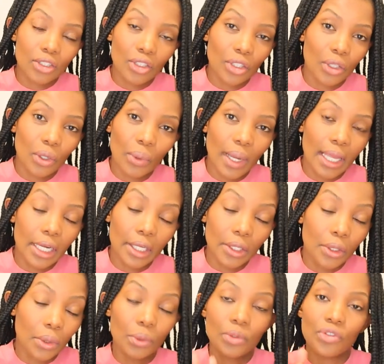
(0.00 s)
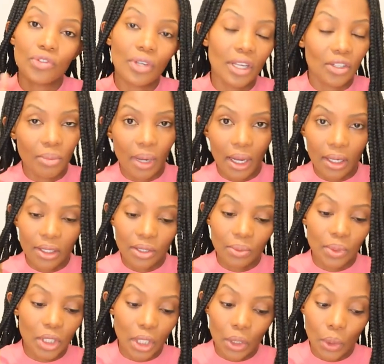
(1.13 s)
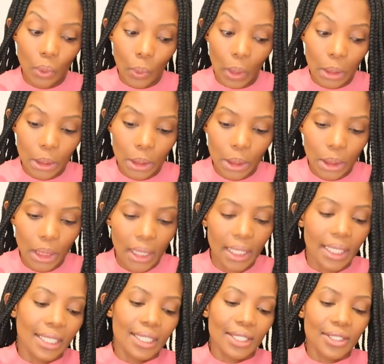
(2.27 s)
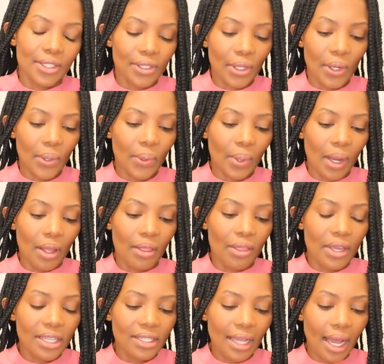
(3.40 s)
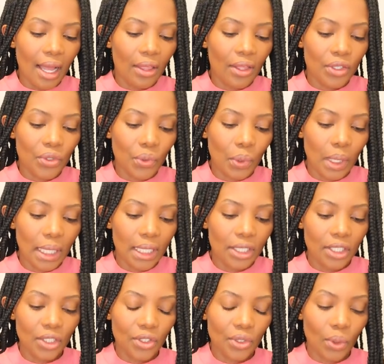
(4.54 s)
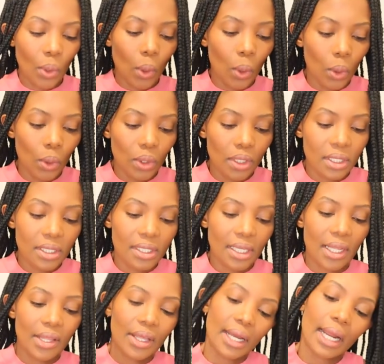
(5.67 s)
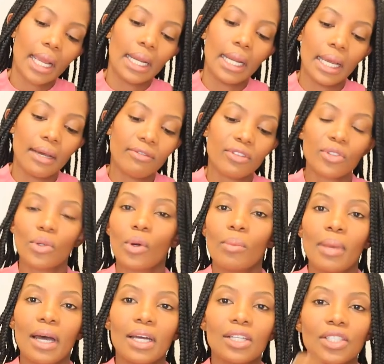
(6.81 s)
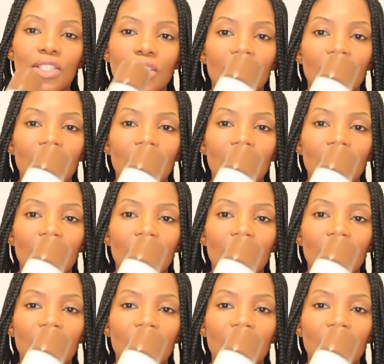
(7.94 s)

you know any new stretch marks which I don't want so these are the three tissue oils that I love so much